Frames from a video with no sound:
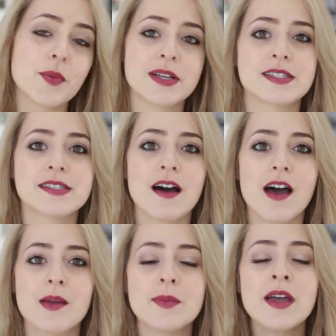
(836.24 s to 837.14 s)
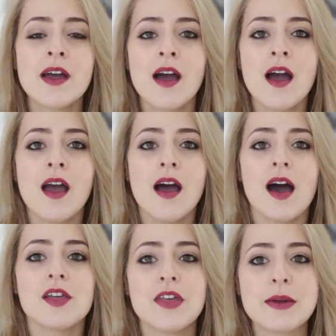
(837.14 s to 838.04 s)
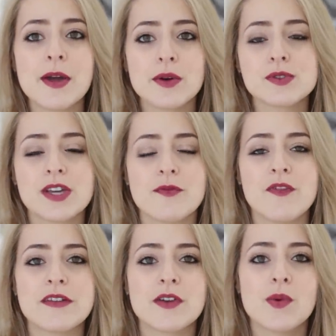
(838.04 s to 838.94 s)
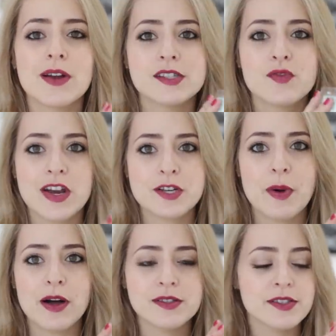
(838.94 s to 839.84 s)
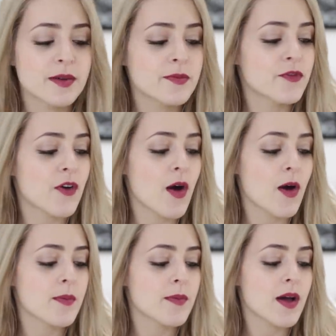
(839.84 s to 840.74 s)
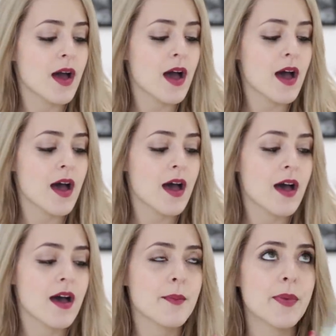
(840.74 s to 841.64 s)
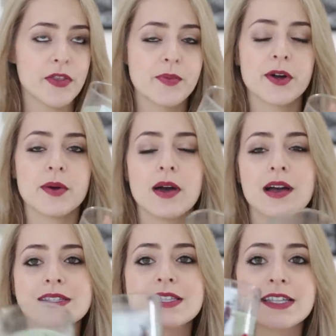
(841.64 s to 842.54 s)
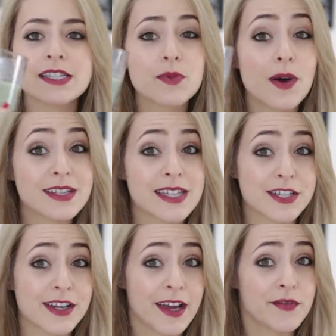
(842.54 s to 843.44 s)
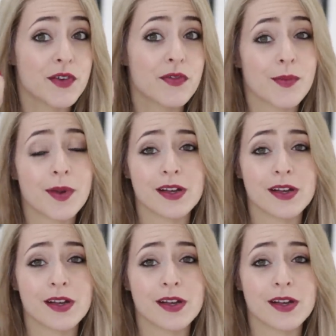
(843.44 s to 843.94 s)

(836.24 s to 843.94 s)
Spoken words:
for winter time, I think my all-time favourite one is Fresh Balsam from Bath & Body Works. This one is actually left over from